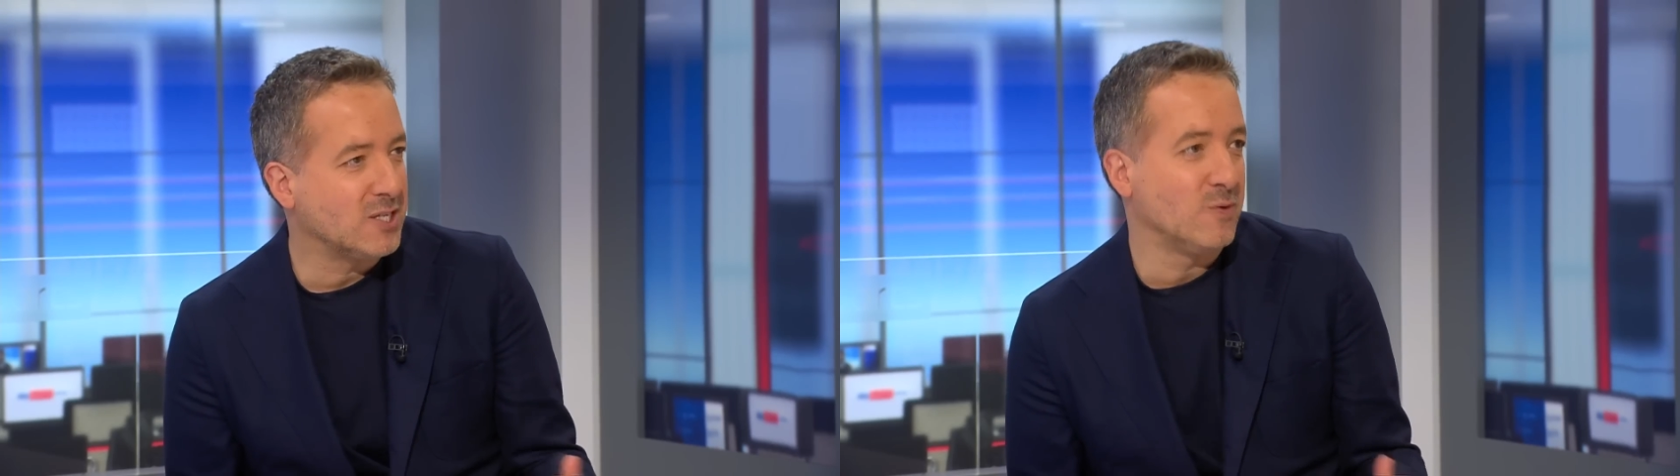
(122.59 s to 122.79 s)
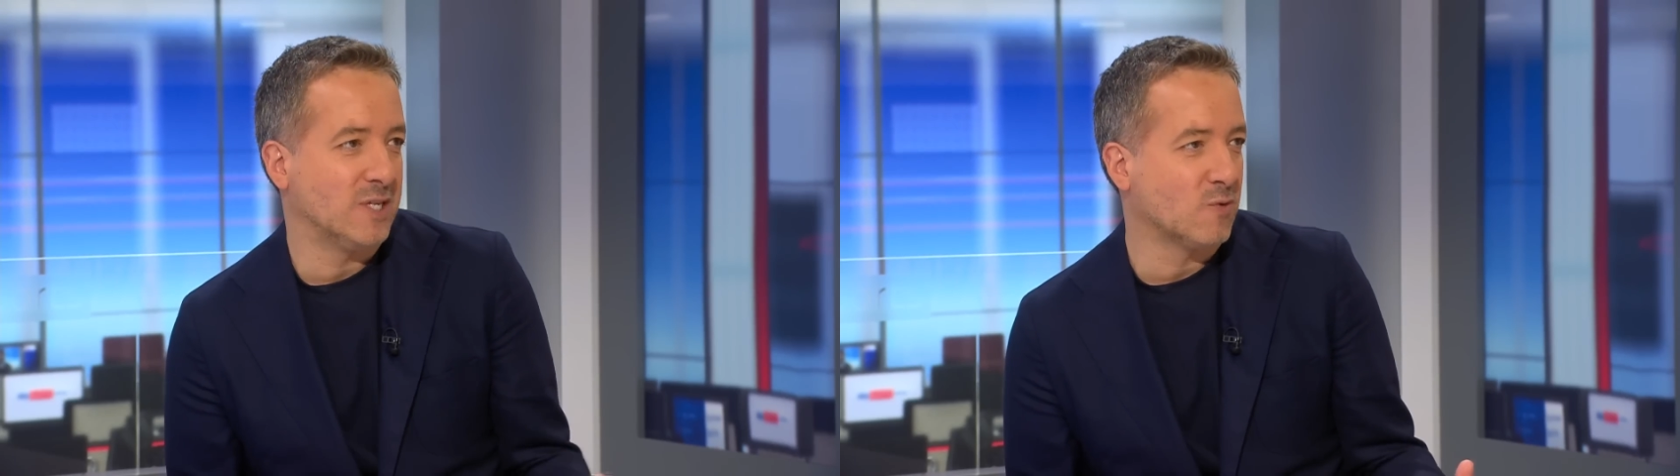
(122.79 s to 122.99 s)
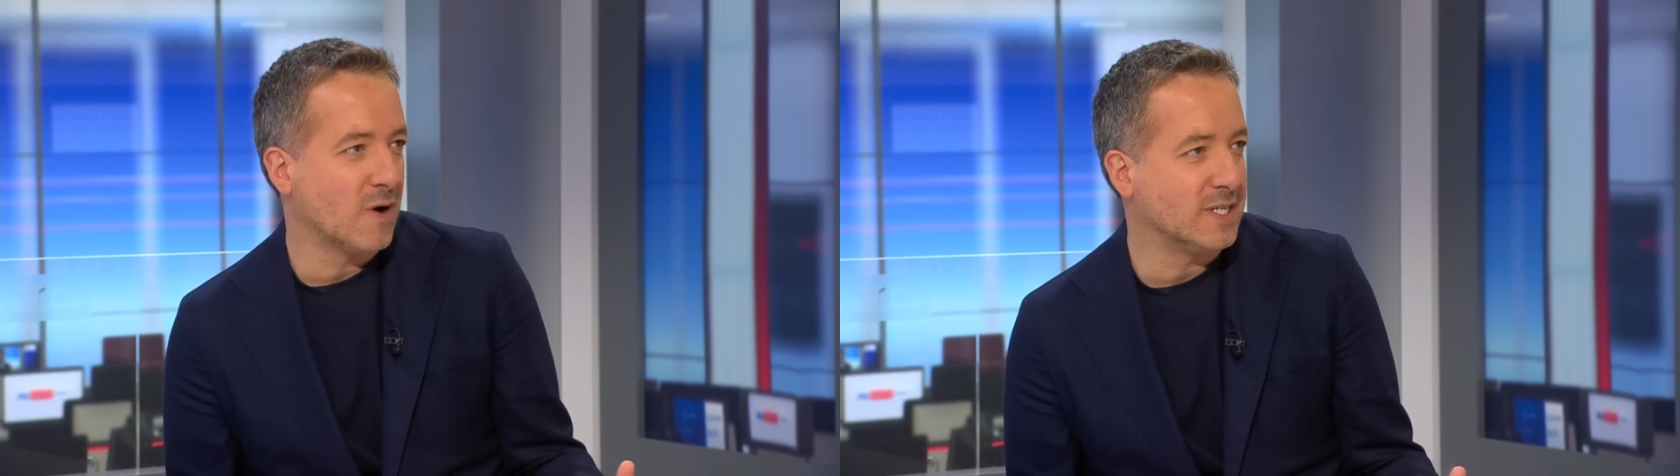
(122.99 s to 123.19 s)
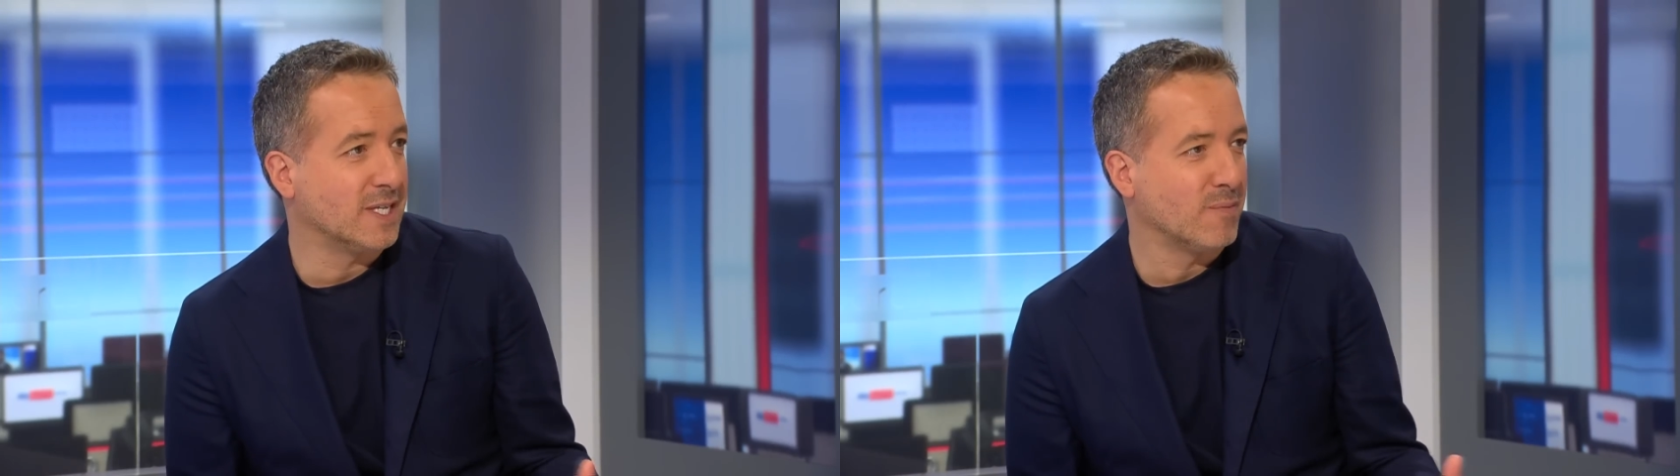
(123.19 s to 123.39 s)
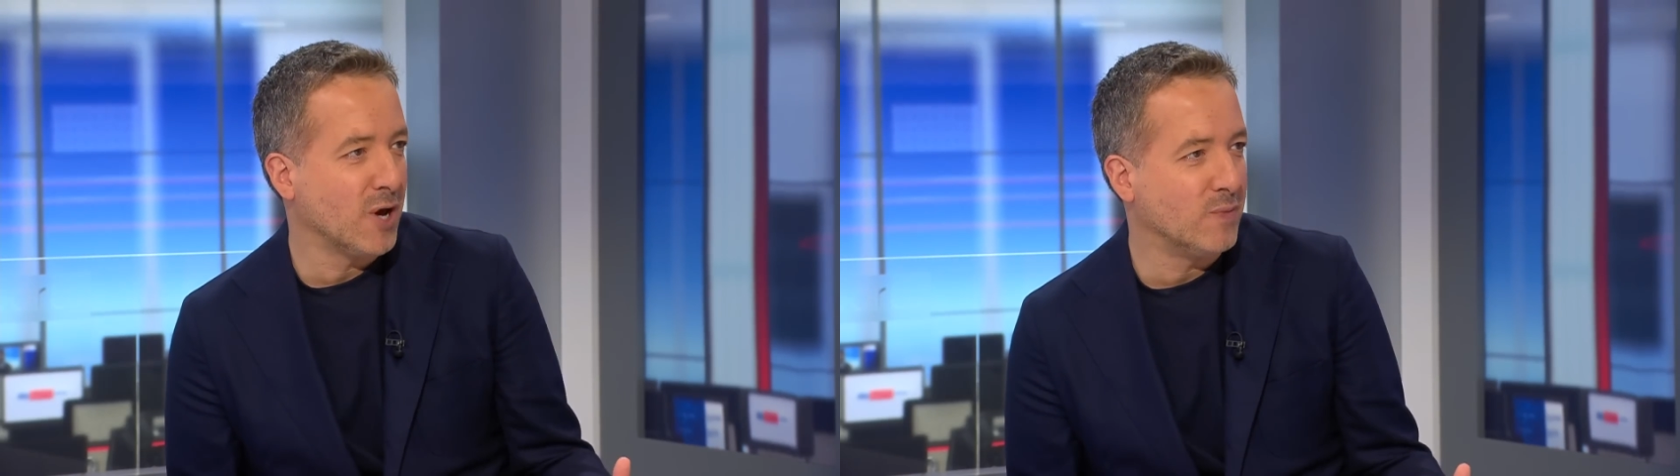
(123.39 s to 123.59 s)
is Luis Suarez
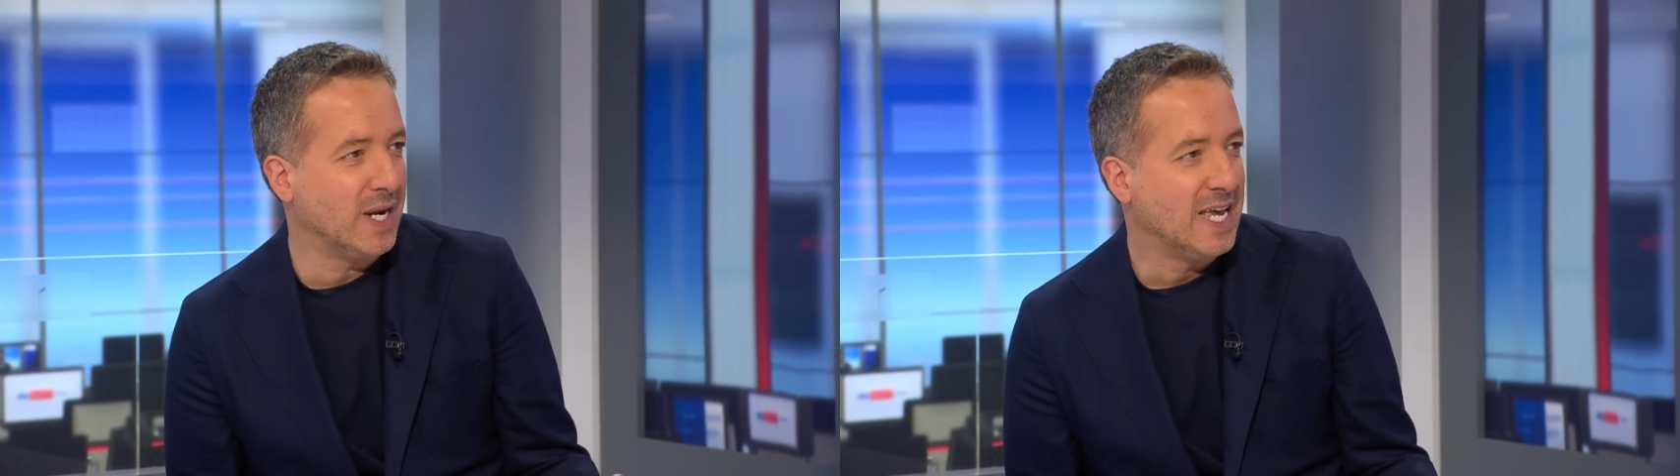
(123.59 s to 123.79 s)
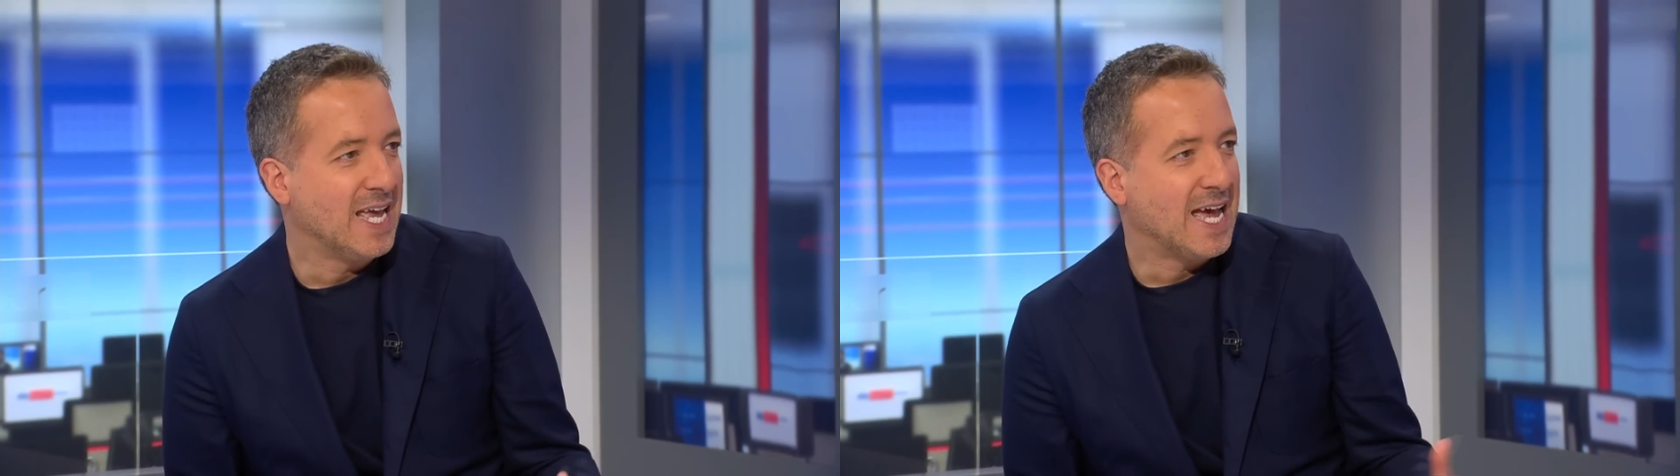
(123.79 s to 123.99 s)
at the moment